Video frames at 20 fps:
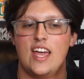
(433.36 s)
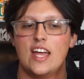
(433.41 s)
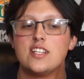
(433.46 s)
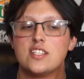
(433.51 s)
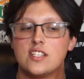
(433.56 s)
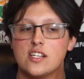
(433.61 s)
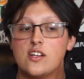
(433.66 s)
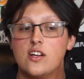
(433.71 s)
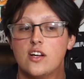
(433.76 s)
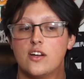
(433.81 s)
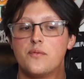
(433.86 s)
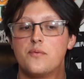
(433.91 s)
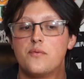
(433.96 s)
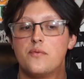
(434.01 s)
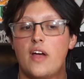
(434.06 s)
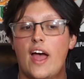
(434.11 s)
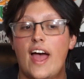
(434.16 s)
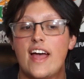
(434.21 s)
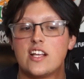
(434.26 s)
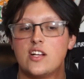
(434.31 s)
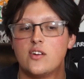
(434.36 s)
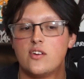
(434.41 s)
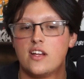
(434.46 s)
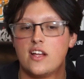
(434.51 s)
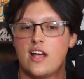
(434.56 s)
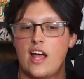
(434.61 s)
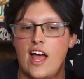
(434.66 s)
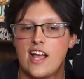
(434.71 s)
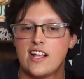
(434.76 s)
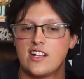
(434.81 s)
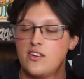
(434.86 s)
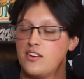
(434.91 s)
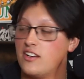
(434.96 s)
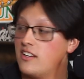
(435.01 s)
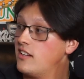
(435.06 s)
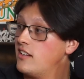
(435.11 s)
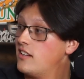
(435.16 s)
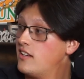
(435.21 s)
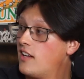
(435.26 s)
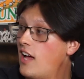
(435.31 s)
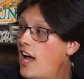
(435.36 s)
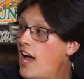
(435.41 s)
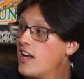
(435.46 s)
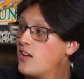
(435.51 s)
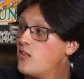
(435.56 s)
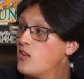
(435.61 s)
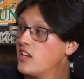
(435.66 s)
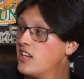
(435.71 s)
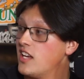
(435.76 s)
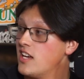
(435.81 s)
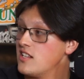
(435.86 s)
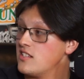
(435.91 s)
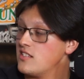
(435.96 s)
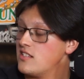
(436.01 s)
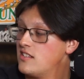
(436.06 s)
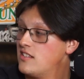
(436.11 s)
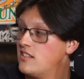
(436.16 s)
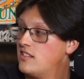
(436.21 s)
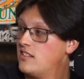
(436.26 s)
It's accurate, accurate. Accurate guess.